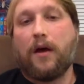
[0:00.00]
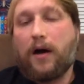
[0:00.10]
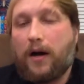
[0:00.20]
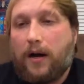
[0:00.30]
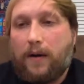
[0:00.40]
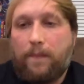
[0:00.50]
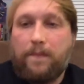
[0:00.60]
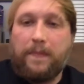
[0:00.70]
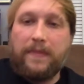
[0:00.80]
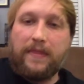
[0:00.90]

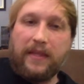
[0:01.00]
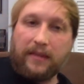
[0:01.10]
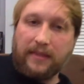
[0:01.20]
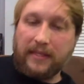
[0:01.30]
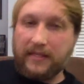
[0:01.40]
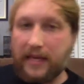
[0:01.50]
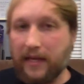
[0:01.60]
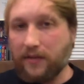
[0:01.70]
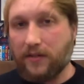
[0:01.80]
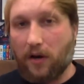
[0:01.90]
that these
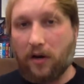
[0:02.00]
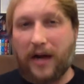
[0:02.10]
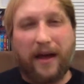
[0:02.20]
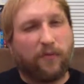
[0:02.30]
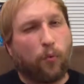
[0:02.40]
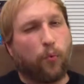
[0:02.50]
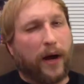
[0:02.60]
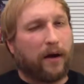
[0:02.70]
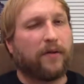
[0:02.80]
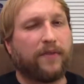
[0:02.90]
kids are kind of
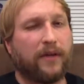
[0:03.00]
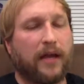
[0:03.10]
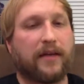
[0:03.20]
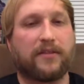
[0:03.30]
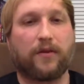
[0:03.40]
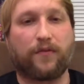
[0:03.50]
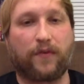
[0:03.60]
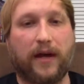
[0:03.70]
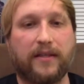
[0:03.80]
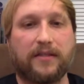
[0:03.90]
aware of it as their
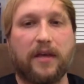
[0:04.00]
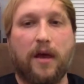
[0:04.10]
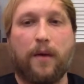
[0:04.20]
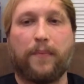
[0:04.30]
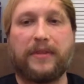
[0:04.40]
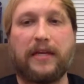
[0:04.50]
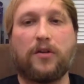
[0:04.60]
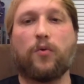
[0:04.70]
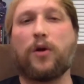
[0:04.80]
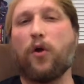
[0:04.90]
friends, but they
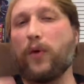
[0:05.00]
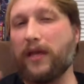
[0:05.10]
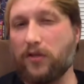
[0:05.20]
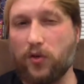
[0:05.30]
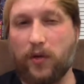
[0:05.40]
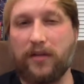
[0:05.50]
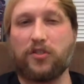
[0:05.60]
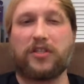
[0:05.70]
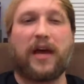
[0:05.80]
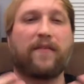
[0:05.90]
don't go into it.
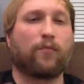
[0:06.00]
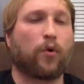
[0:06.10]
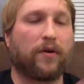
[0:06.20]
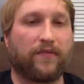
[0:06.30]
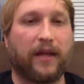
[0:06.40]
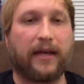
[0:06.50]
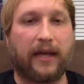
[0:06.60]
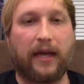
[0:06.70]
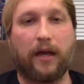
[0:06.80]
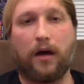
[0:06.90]
It's just kind of more of like
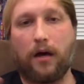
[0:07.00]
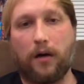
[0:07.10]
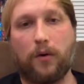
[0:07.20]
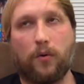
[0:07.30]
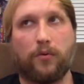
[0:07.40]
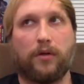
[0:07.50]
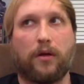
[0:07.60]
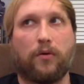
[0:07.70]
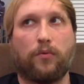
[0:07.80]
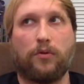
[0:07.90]
a, oh, you
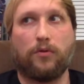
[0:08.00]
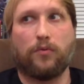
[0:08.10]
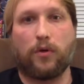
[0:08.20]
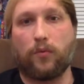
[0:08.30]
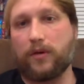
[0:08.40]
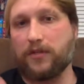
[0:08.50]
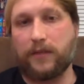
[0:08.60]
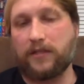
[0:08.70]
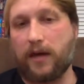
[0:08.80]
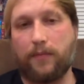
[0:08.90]
know, you don't want to
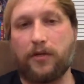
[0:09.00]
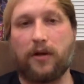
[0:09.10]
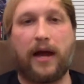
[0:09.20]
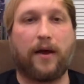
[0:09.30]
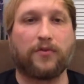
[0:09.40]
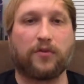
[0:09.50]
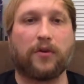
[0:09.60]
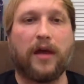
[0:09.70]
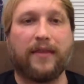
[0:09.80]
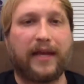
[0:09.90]
spend time at your house,
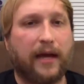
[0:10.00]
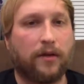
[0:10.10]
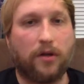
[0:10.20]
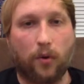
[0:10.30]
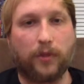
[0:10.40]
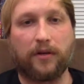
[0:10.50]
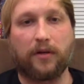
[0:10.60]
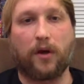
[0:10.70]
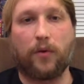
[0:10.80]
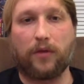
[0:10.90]
or they kind of know what they're
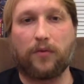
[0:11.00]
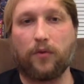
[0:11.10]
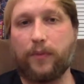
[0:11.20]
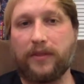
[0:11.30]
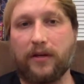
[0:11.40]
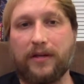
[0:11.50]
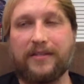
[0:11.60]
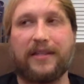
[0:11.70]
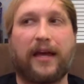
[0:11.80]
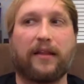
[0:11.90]
going through, but there
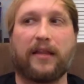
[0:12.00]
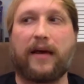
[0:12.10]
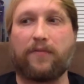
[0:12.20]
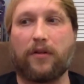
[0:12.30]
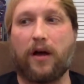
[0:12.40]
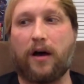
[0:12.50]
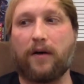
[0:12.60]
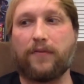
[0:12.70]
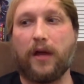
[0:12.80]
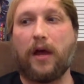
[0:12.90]
isn't that level
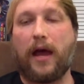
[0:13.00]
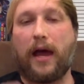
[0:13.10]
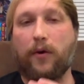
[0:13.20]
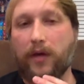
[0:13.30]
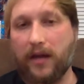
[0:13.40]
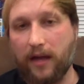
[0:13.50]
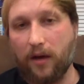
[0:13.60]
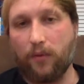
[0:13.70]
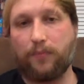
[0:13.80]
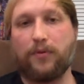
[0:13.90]
of, how can I
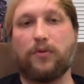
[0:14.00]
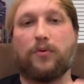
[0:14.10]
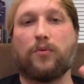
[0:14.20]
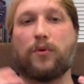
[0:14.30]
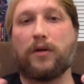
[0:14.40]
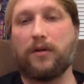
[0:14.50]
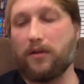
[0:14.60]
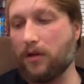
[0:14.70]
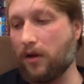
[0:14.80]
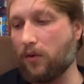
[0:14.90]
help you? What,
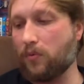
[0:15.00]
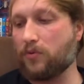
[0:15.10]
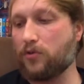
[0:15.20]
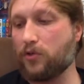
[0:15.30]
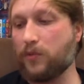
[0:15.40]
you know, should